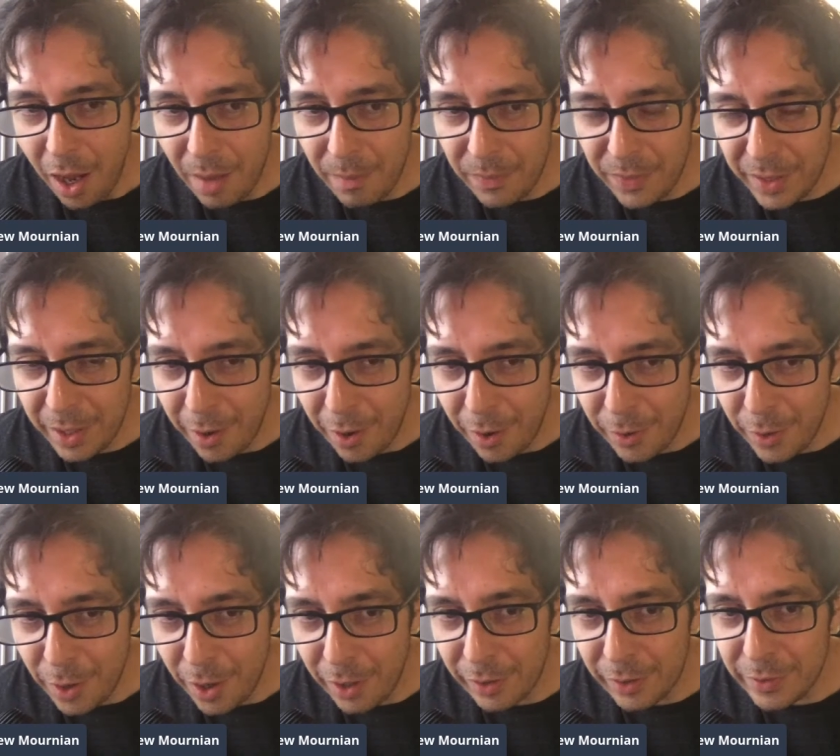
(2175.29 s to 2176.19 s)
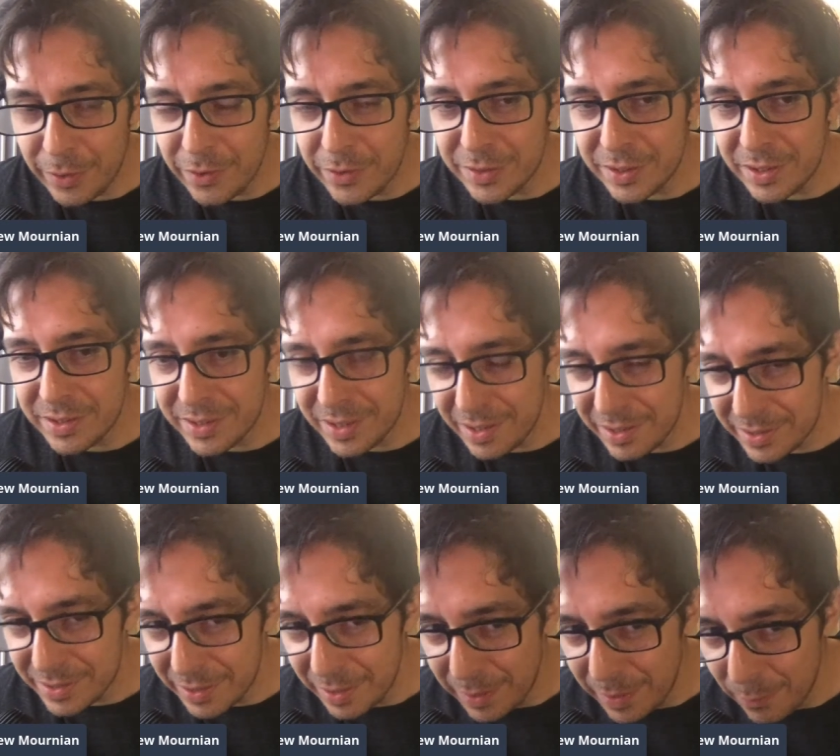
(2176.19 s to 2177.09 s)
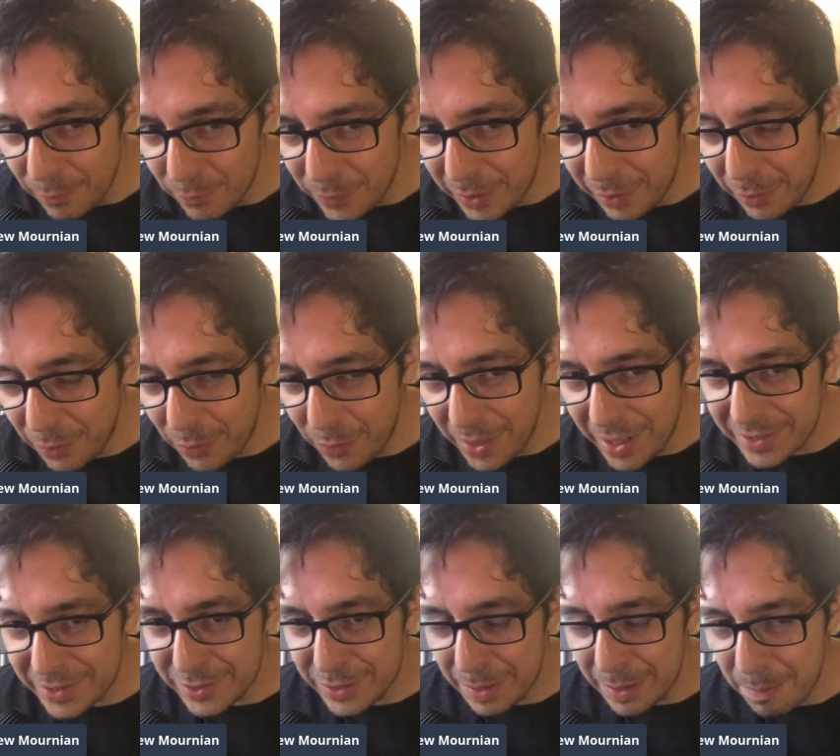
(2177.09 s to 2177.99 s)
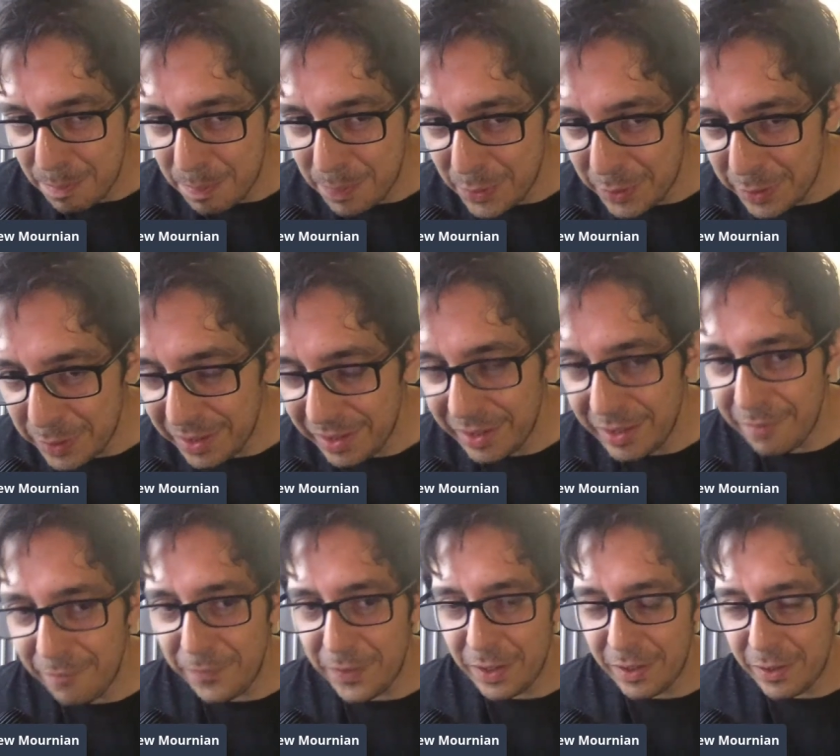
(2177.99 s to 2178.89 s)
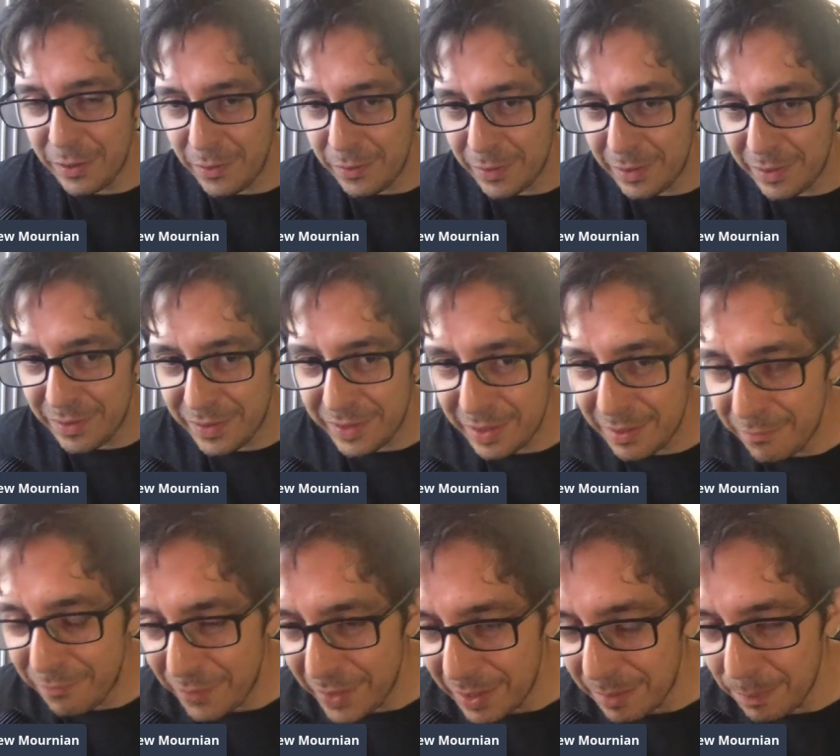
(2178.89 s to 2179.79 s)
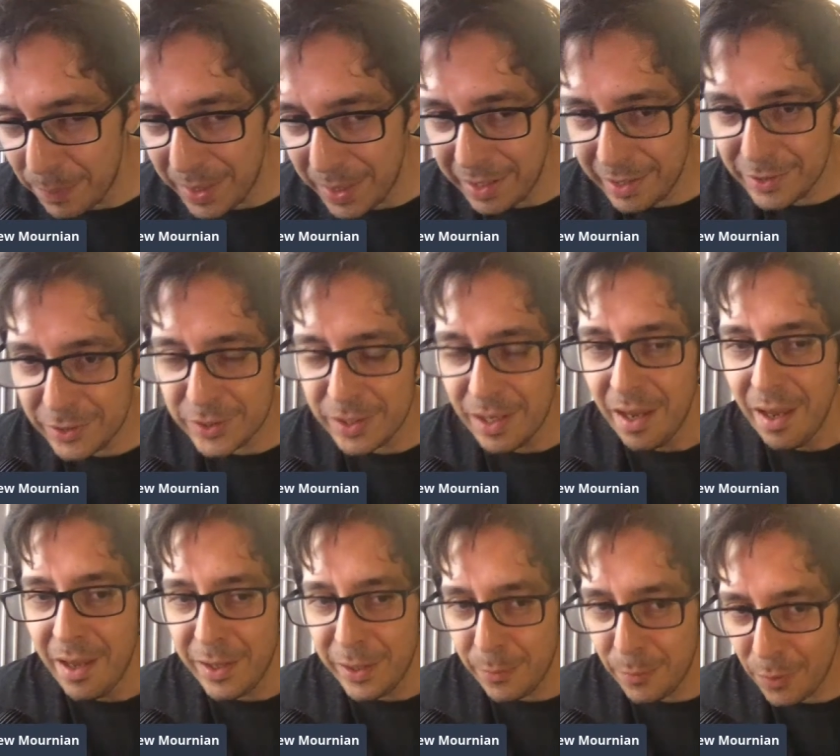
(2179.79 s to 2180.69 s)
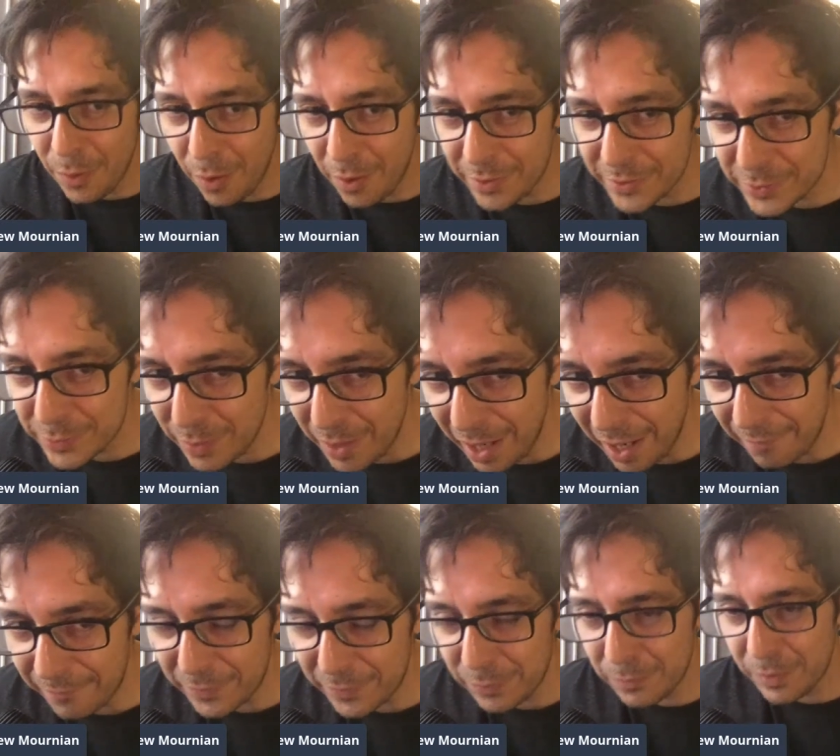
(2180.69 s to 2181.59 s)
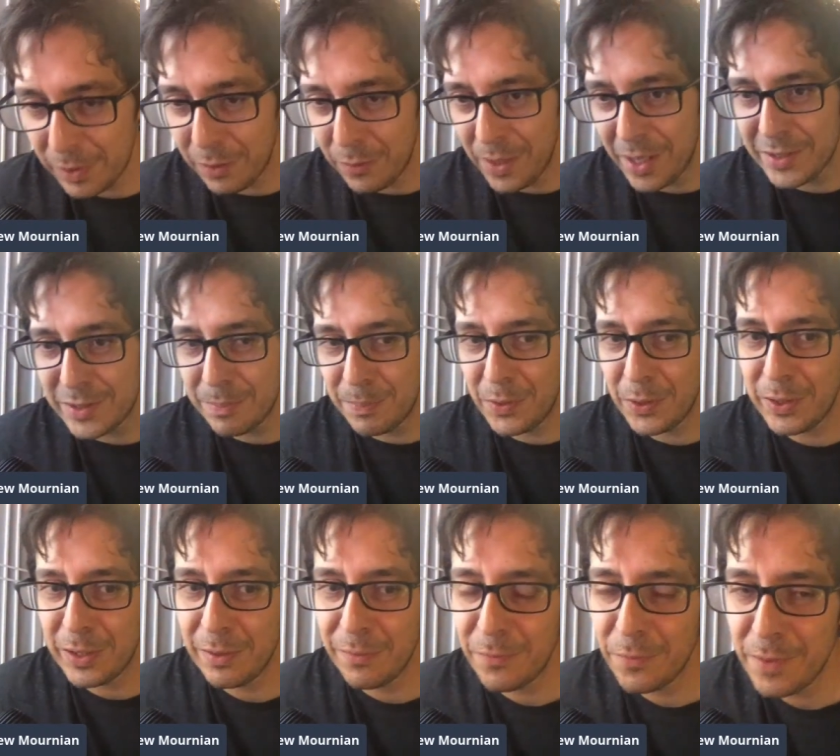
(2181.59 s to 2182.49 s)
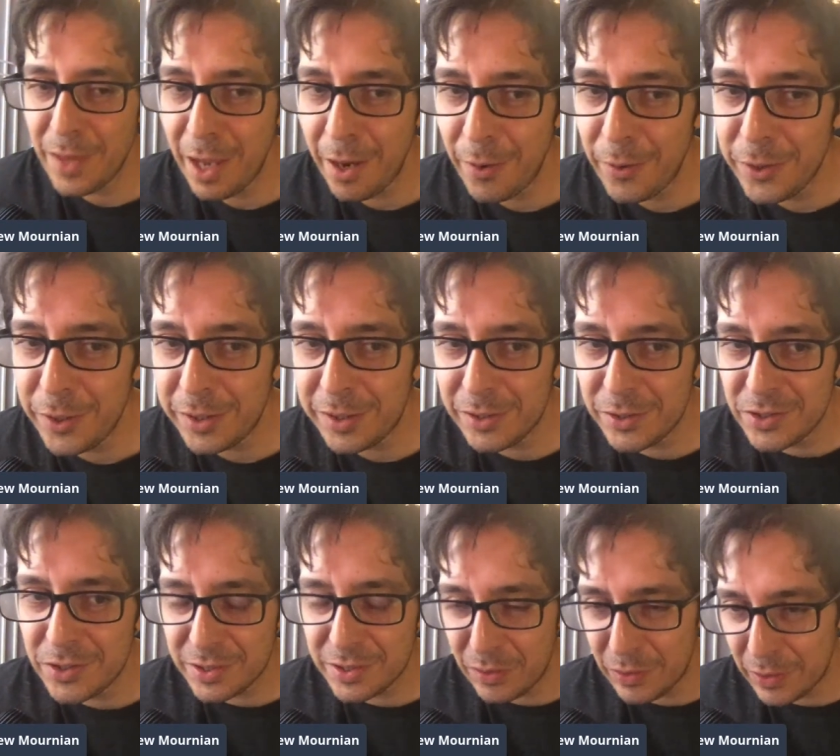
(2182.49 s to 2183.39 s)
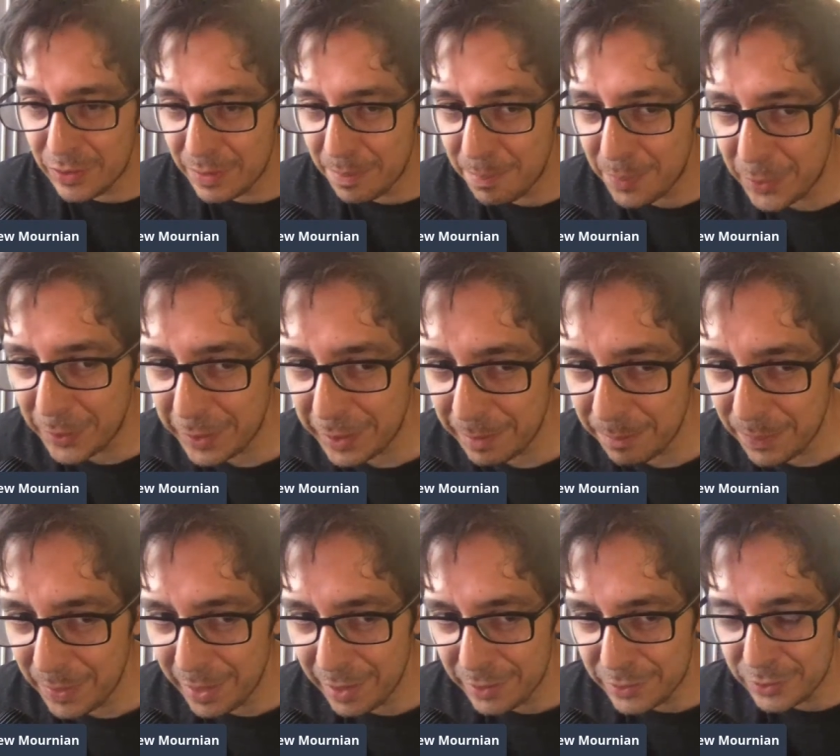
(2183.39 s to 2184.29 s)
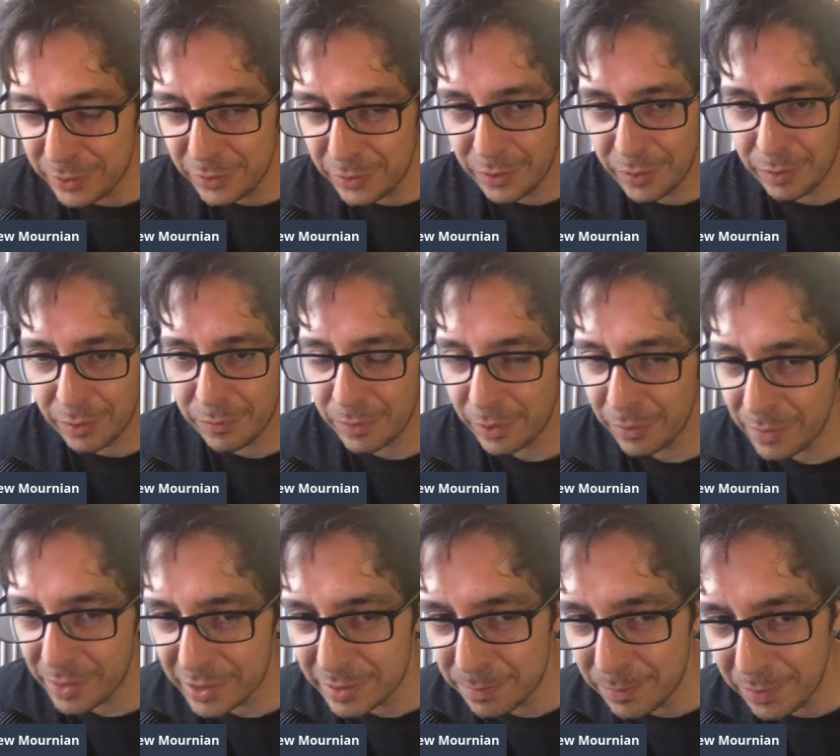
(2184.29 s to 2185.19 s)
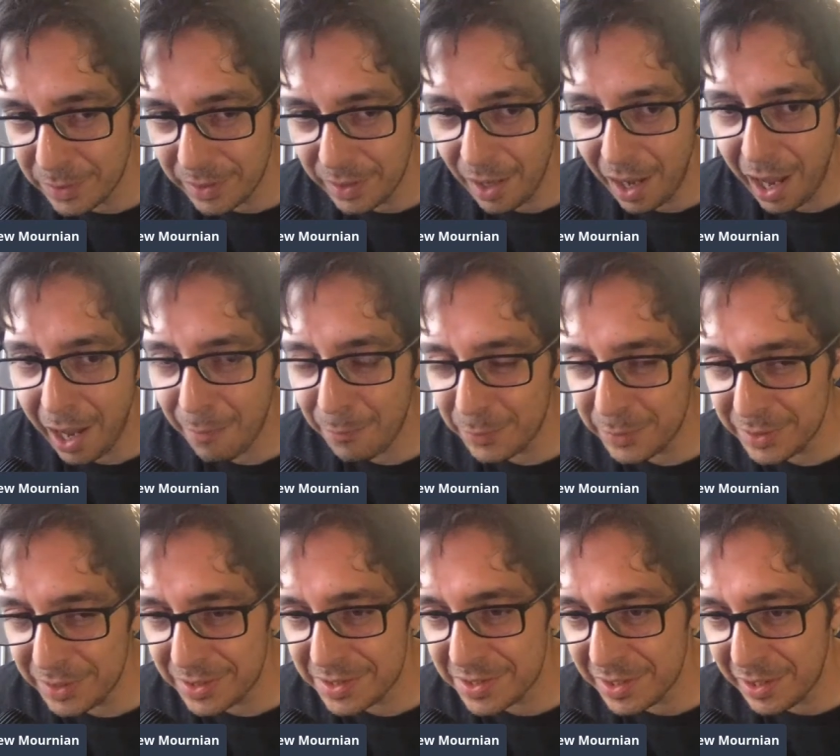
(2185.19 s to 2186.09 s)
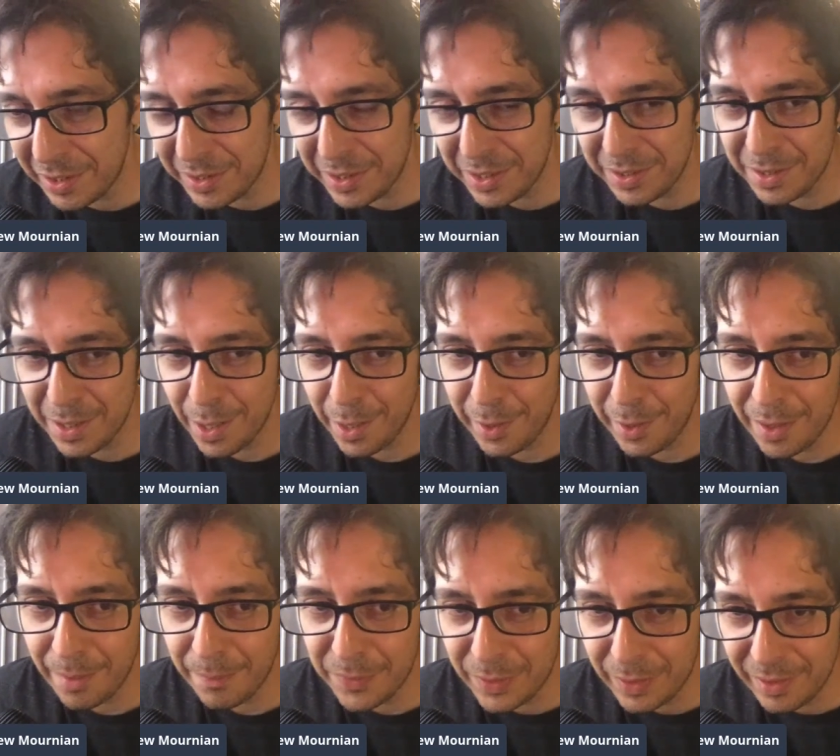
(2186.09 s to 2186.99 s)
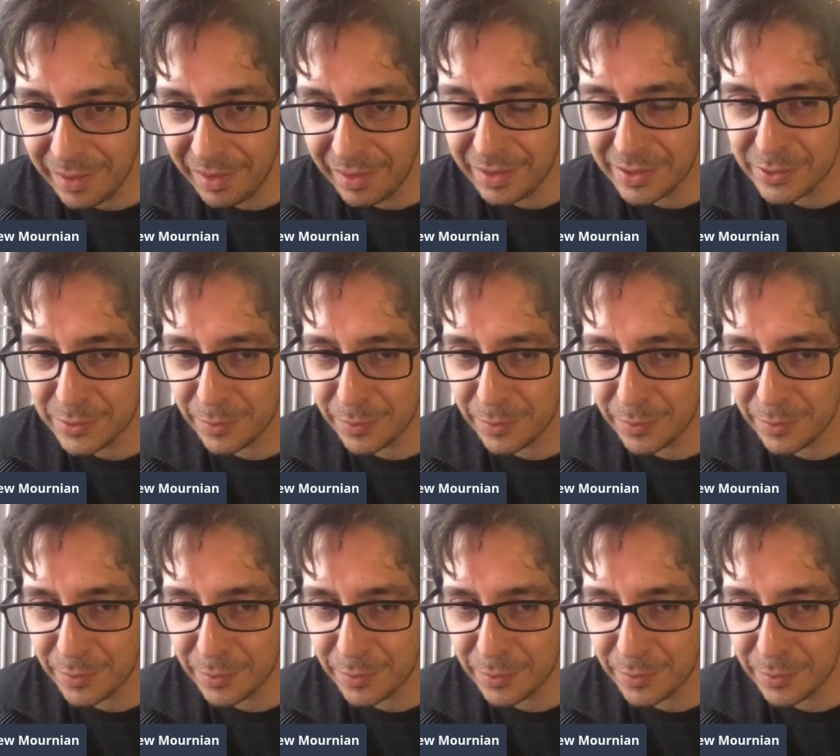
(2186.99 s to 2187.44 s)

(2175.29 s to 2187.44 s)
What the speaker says: They are not closed. It says request booking. If you go to the event page, you will also have to request booking for that. Or you can just go to the booking page and you can request booking. I will need to clean that up. The